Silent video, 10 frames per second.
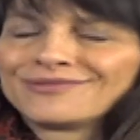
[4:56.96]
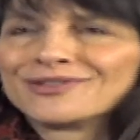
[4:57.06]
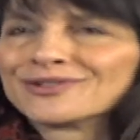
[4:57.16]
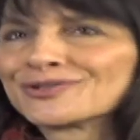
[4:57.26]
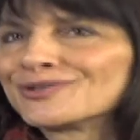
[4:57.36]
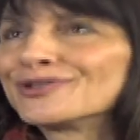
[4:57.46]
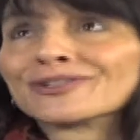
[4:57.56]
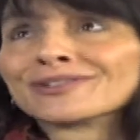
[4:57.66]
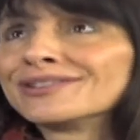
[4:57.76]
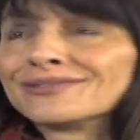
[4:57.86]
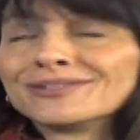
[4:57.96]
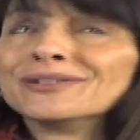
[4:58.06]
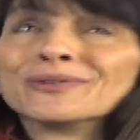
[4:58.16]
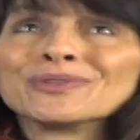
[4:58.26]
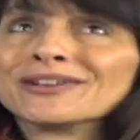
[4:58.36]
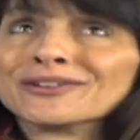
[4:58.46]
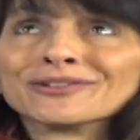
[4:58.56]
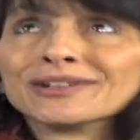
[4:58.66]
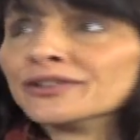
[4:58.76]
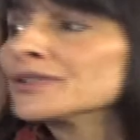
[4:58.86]
Their
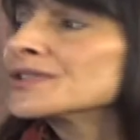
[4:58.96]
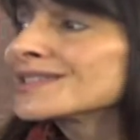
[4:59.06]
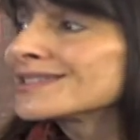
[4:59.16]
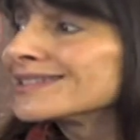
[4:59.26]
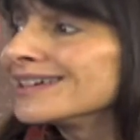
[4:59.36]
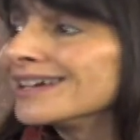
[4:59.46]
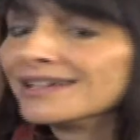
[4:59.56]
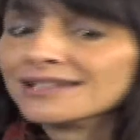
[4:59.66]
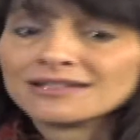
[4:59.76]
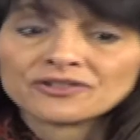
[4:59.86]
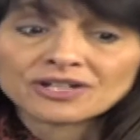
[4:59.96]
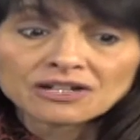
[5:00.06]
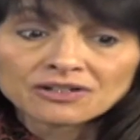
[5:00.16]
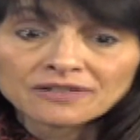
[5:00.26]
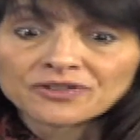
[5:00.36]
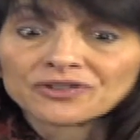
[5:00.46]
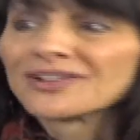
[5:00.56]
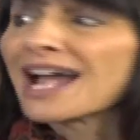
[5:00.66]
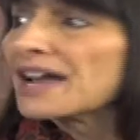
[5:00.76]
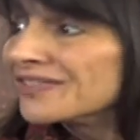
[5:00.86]
nurse and their caregiver,
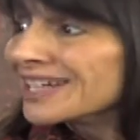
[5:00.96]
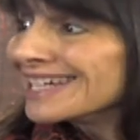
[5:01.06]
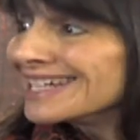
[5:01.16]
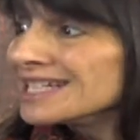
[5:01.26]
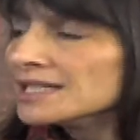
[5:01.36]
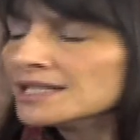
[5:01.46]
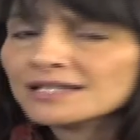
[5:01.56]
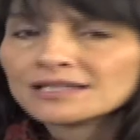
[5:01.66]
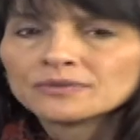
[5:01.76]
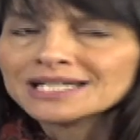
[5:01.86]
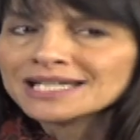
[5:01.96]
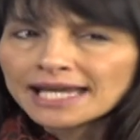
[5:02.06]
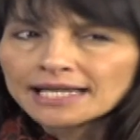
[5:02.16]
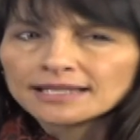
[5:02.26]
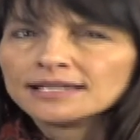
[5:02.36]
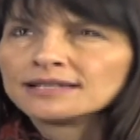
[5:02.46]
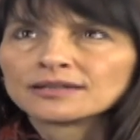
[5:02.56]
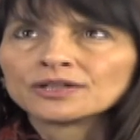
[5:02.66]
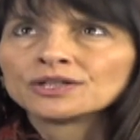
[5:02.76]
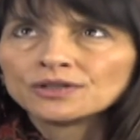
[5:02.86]
their advocate. So it is
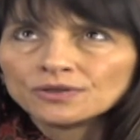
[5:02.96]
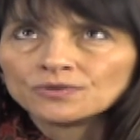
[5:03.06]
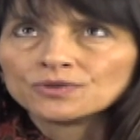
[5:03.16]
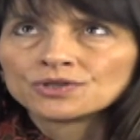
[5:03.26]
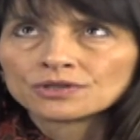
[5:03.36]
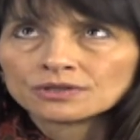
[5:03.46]
a huge